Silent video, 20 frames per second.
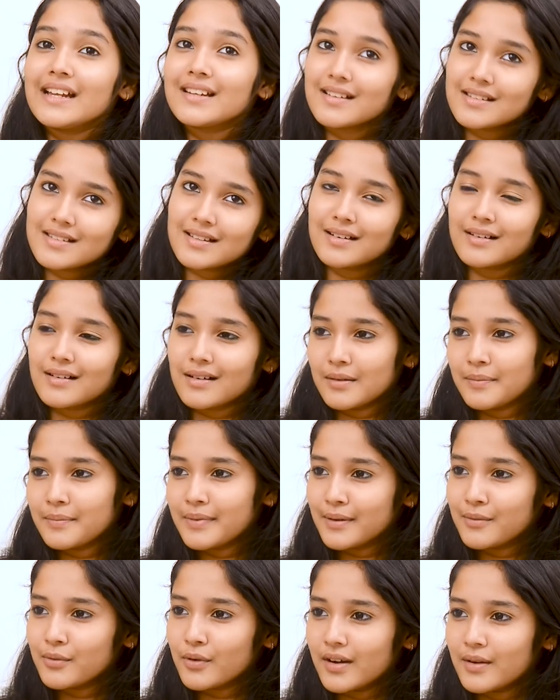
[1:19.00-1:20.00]
It is a little
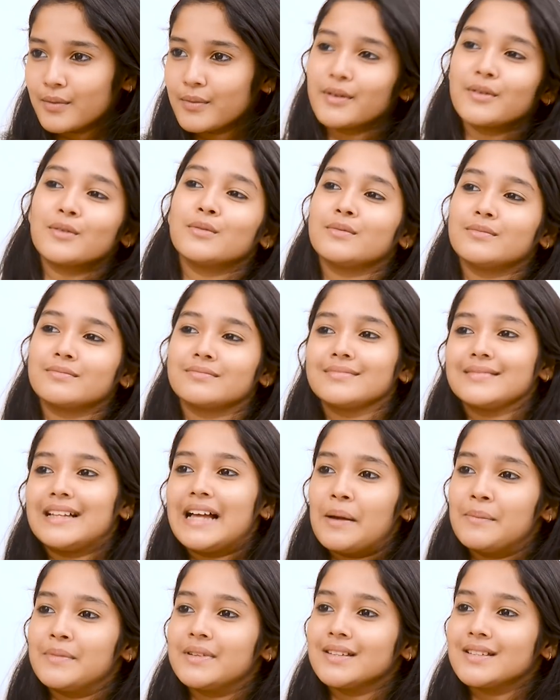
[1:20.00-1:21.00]
bit weird when you,
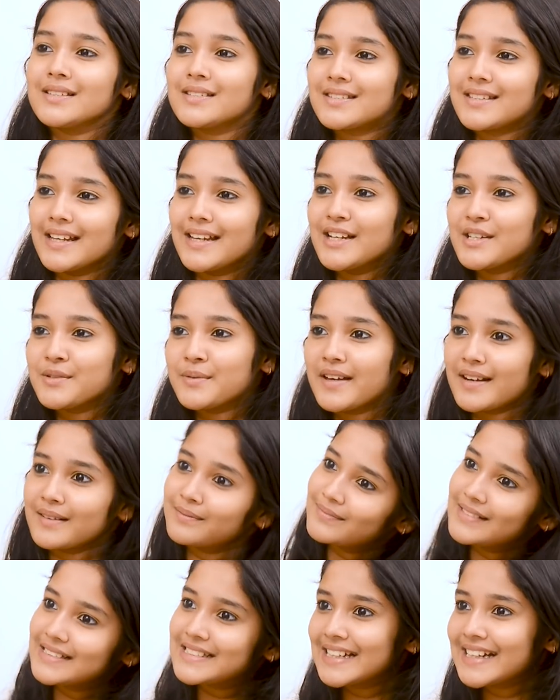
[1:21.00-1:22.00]
I'm in the stage where
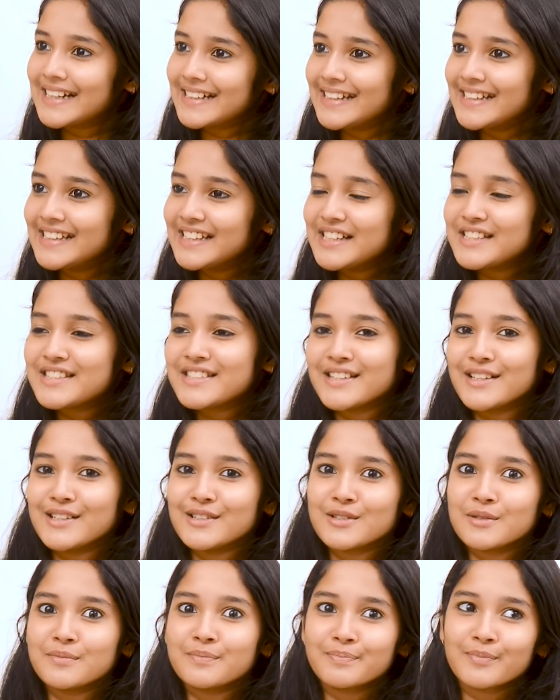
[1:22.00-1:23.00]
it's like a teenage stage,
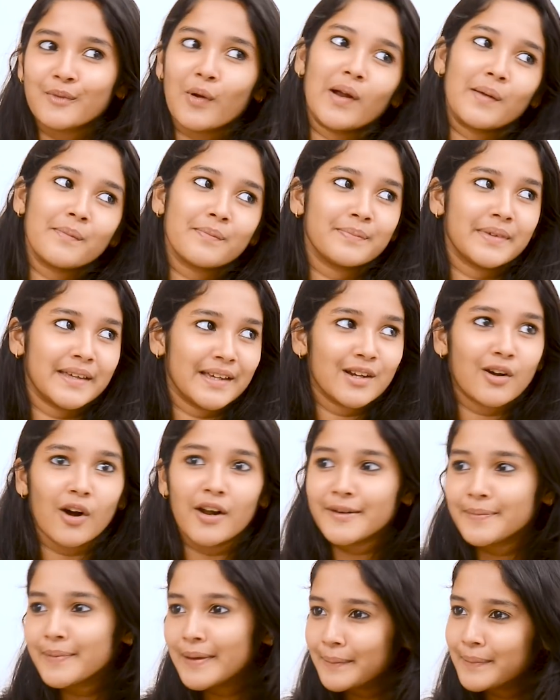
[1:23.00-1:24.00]
so being
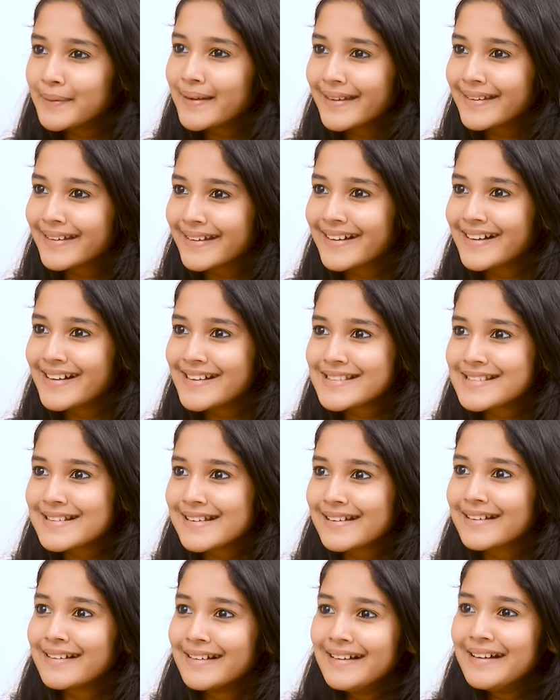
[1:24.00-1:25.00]
called baby Anikha is
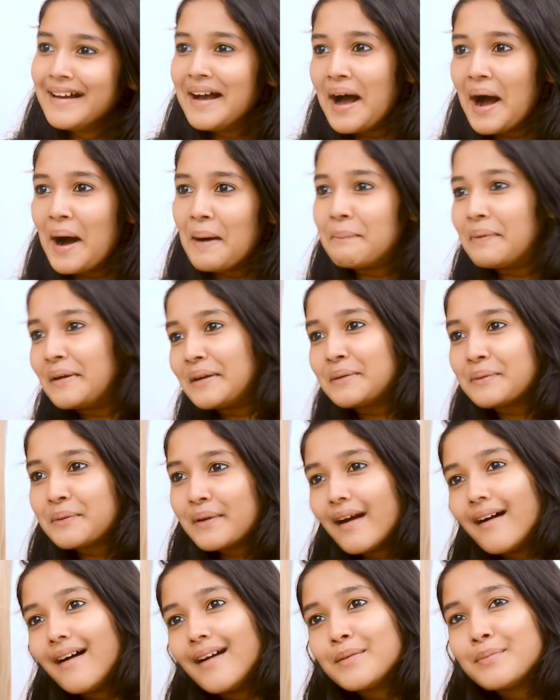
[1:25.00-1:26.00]
like a bit
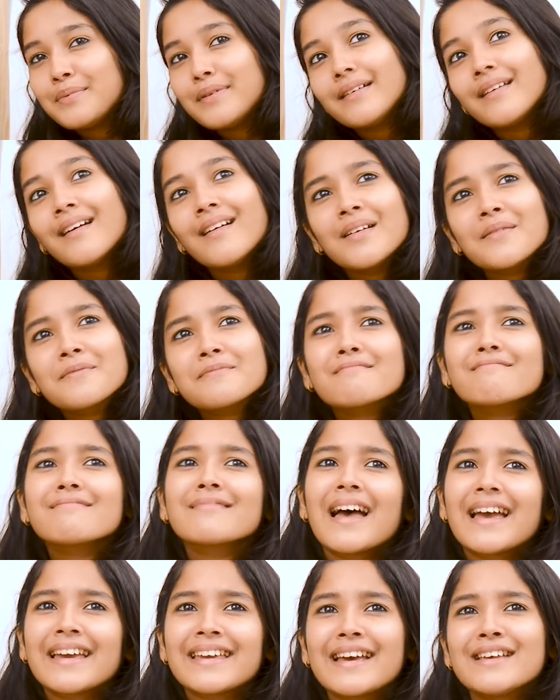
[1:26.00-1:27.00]
weird, but
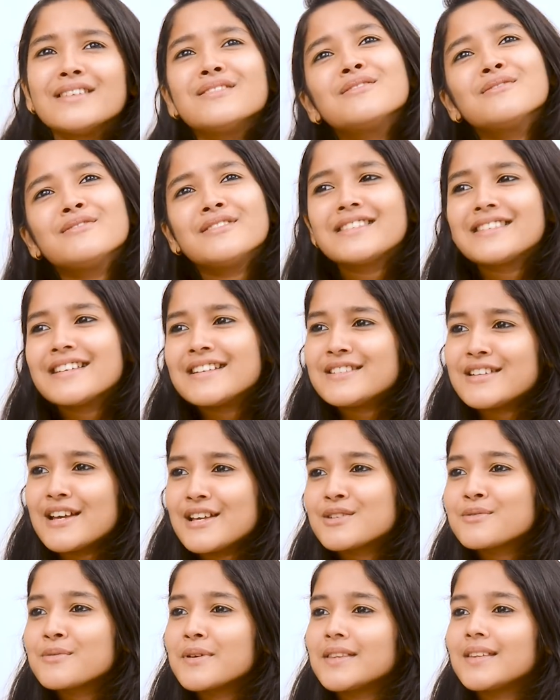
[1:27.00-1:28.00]
I guess you just
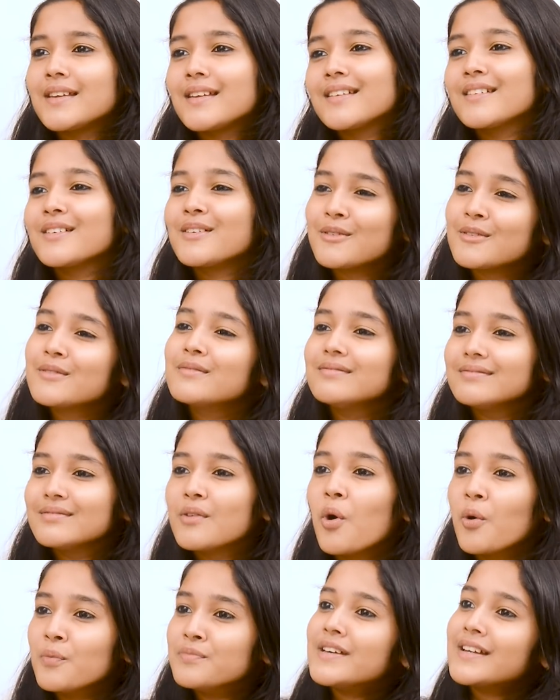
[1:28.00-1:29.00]
adjust with it and, you know,
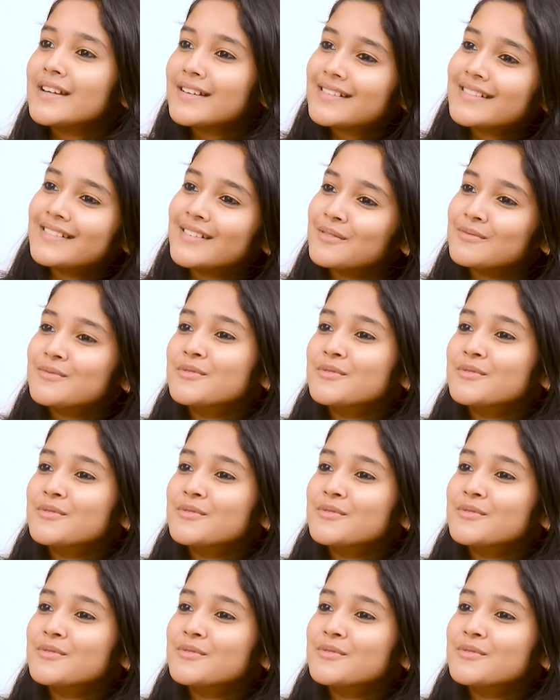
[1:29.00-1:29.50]
hope that it, you know,